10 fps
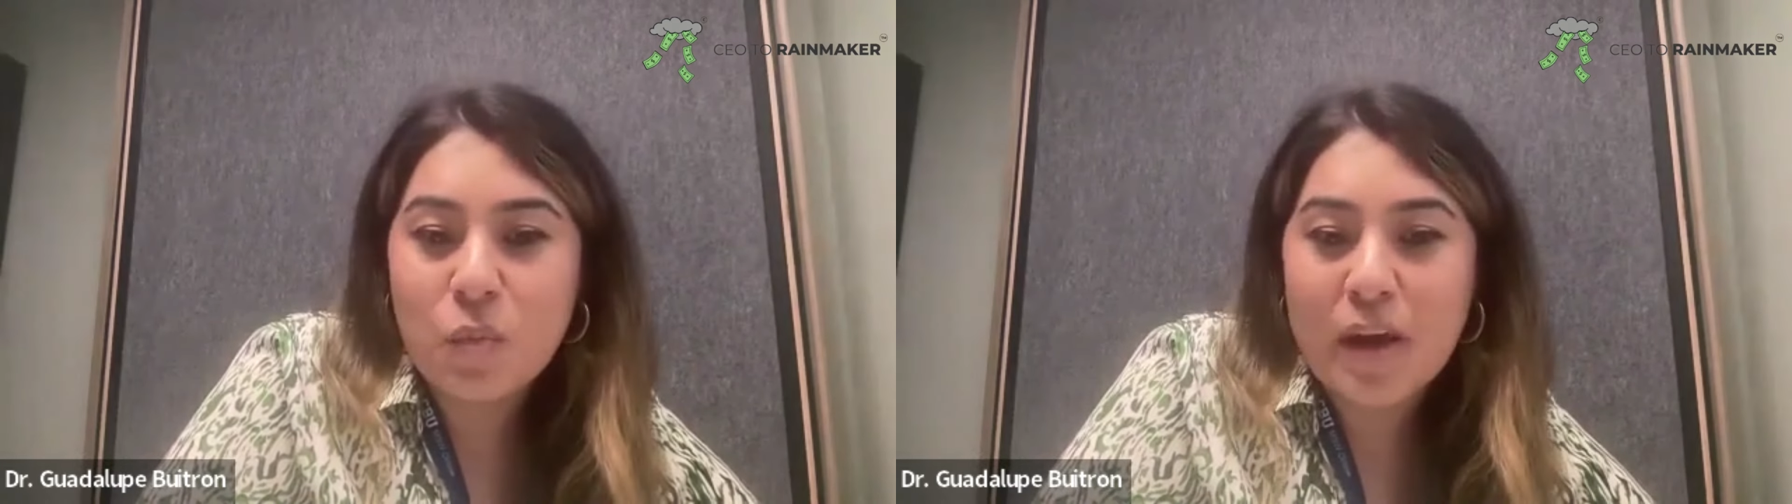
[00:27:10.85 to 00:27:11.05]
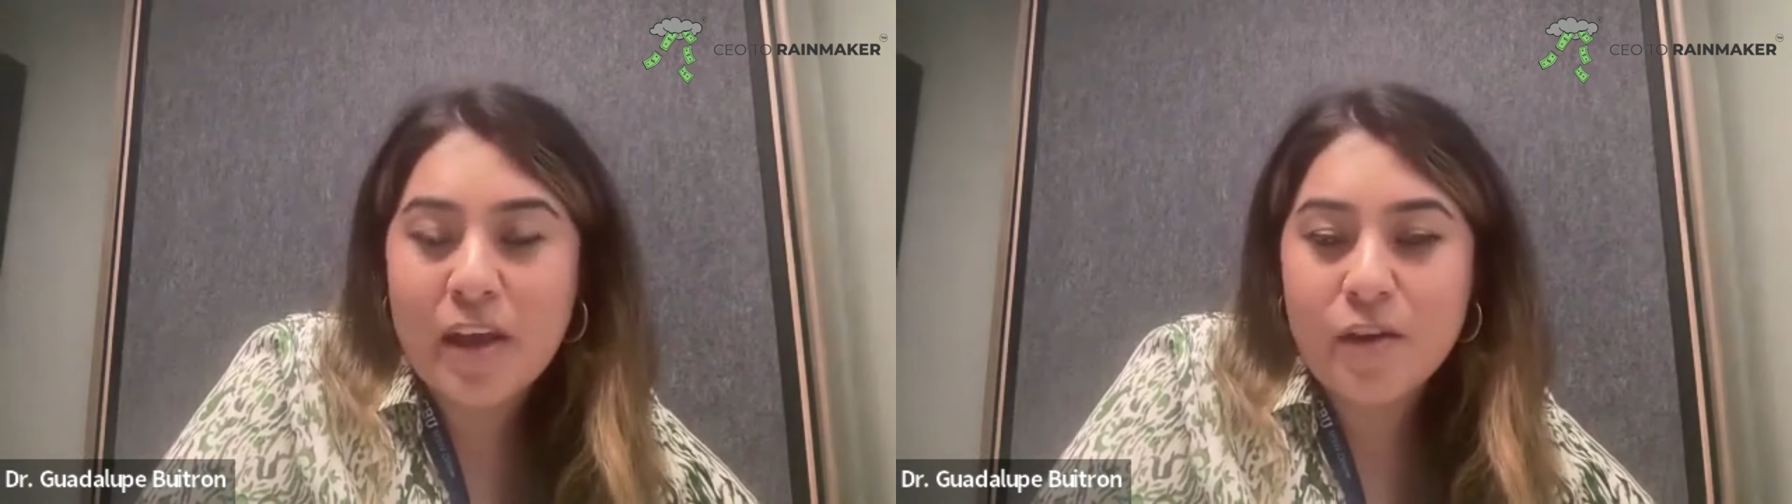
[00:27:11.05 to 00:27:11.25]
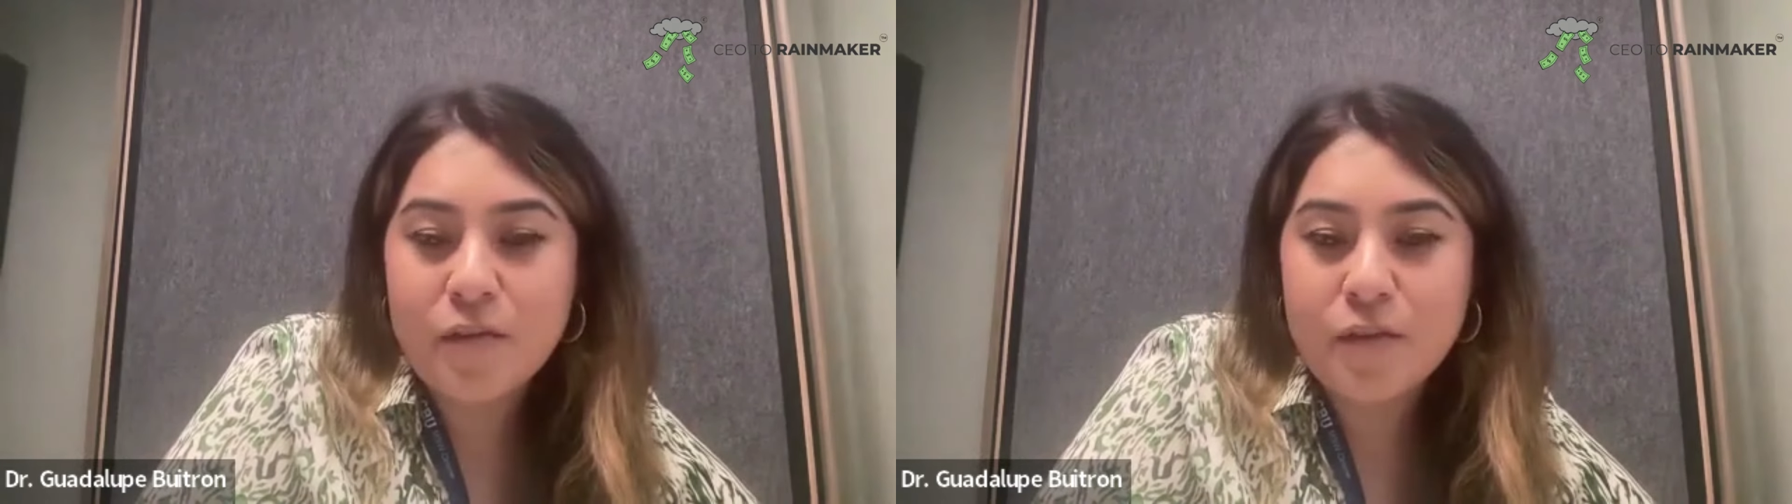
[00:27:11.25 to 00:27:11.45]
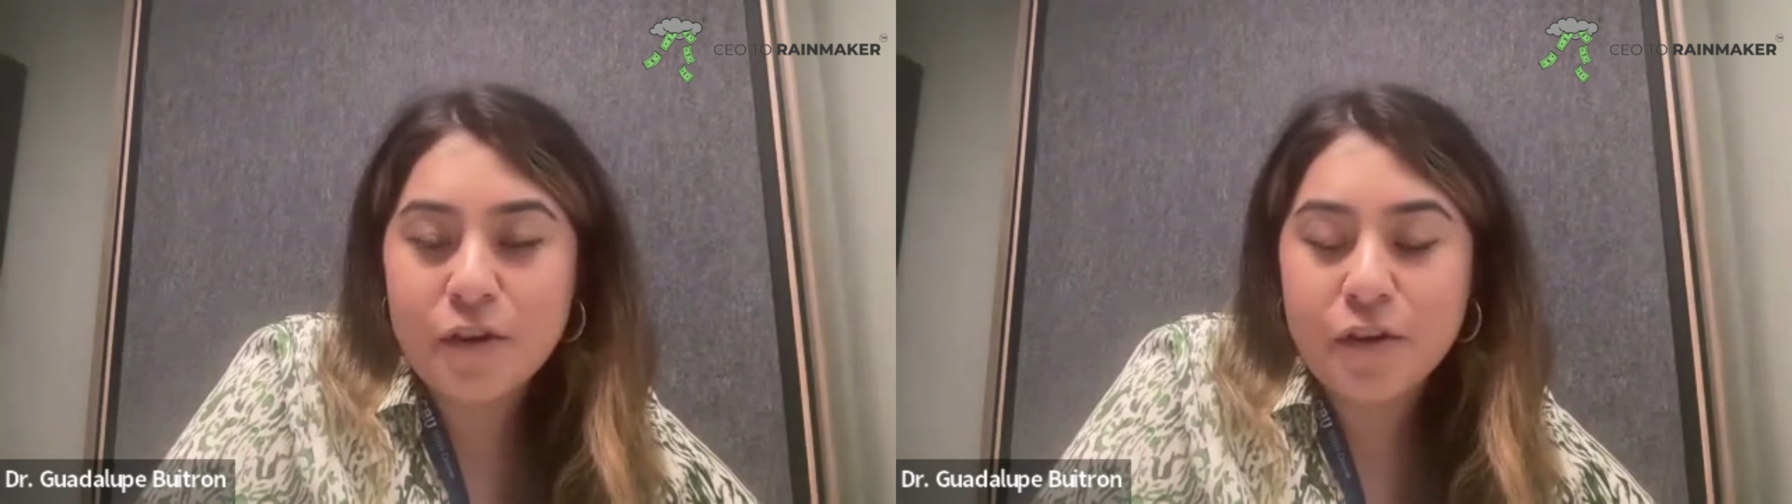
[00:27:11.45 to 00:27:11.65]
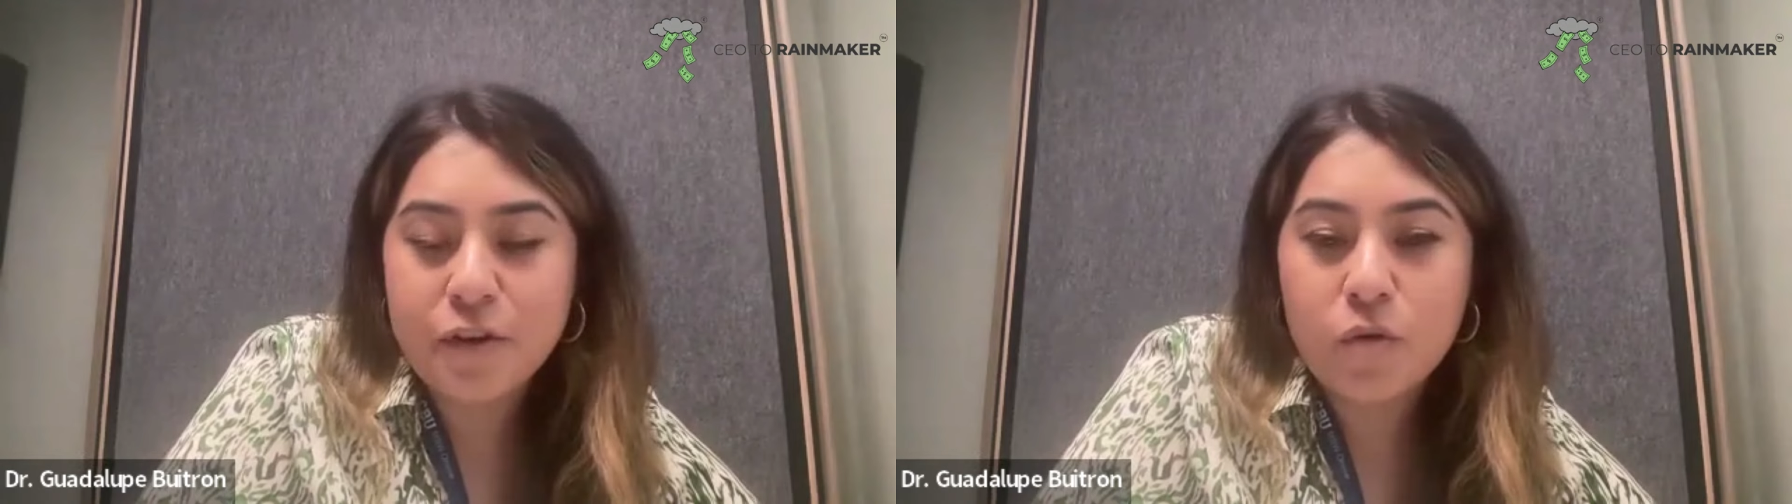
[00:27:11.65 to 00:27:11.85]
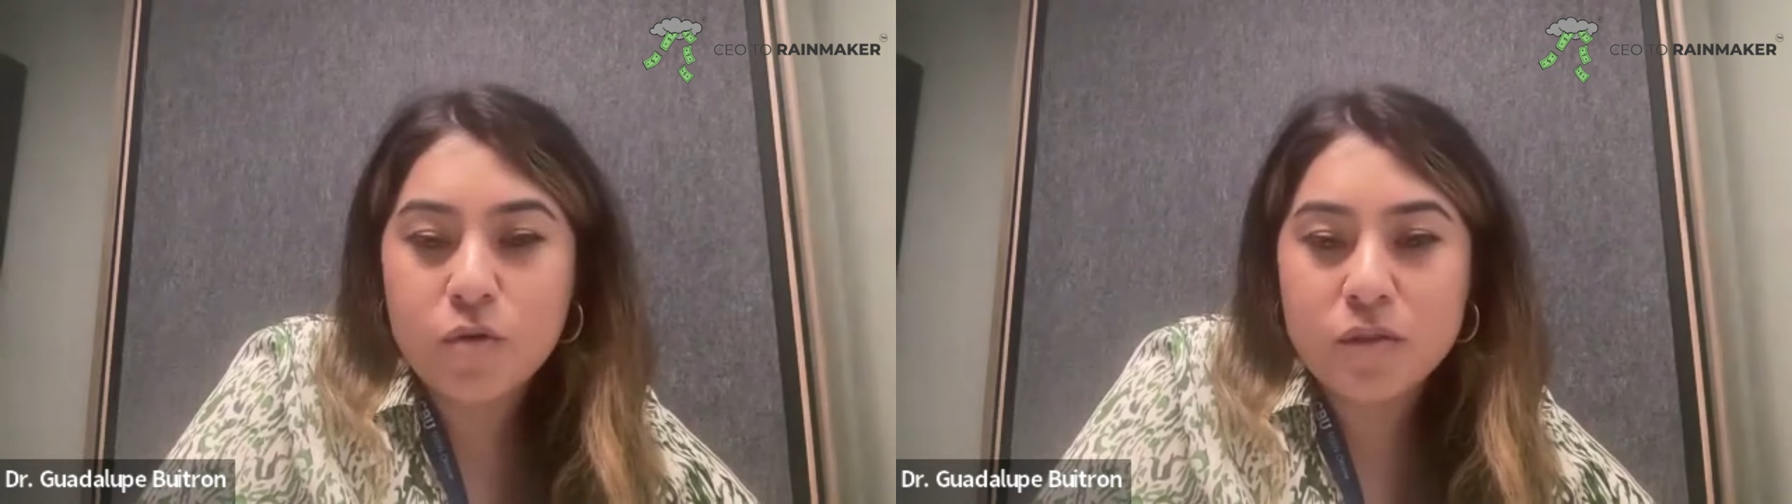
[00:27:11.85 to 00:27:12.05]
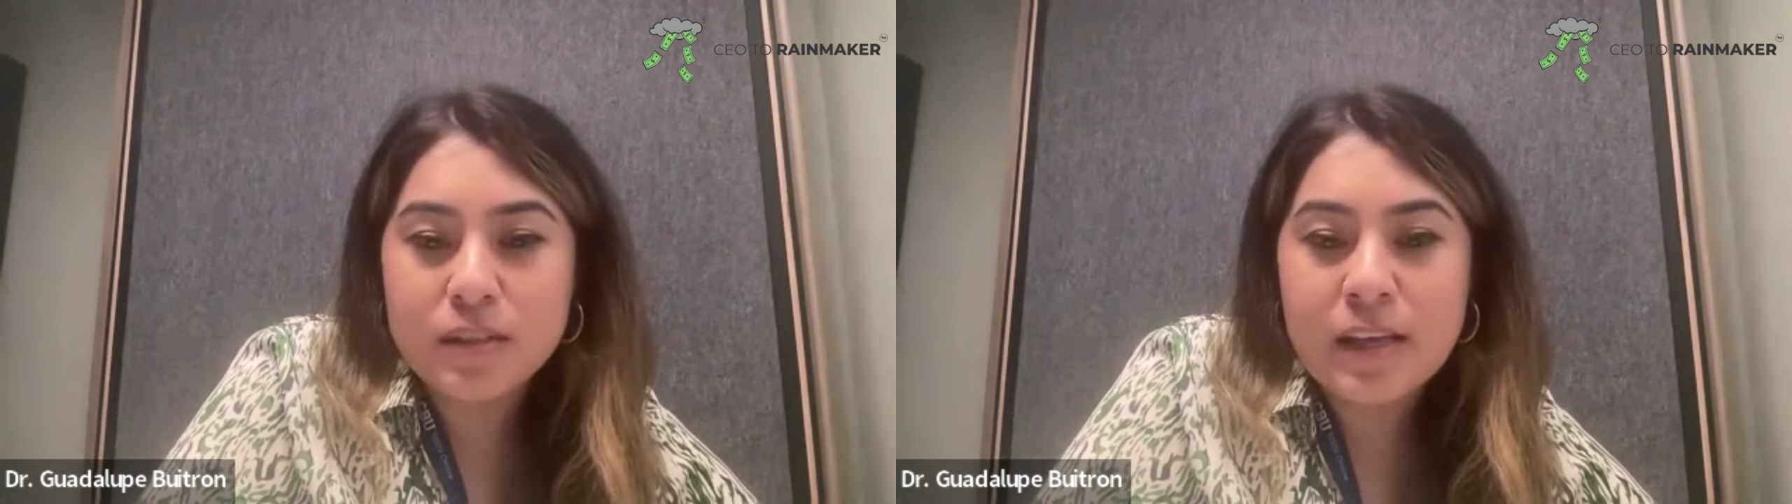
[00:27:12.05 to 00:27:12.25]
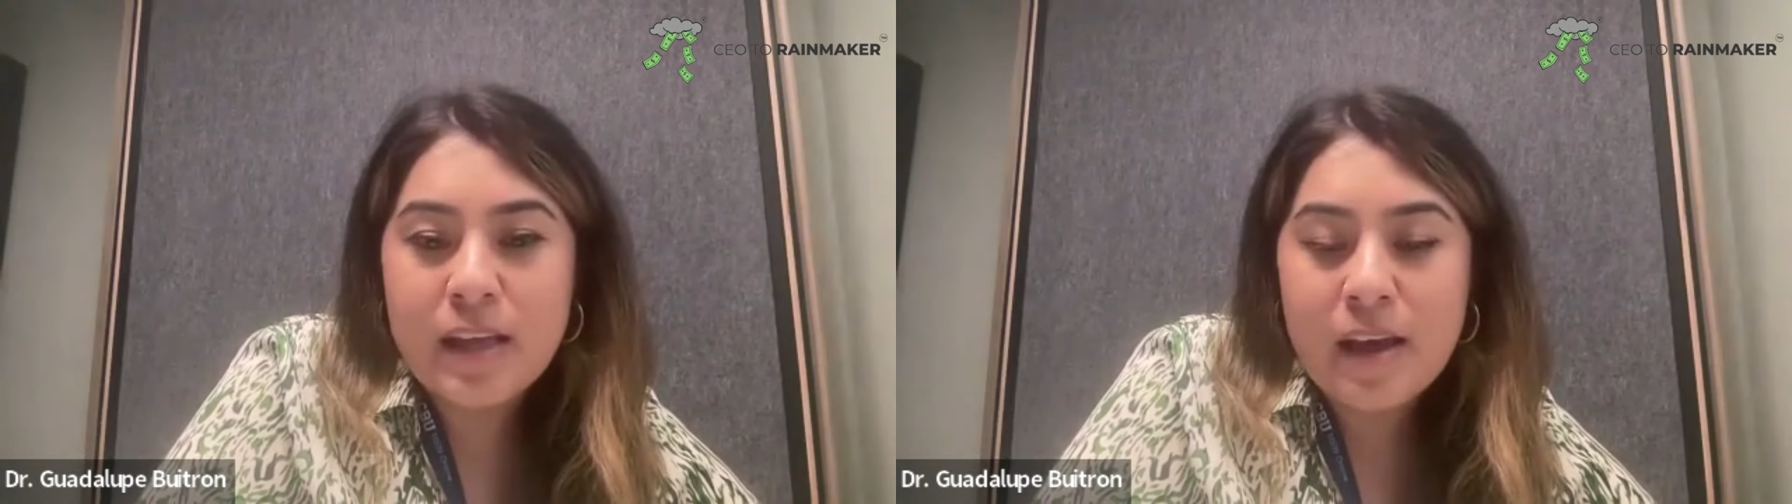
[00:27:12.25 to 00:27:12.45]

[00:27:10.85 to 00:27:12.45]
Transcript: way of your goals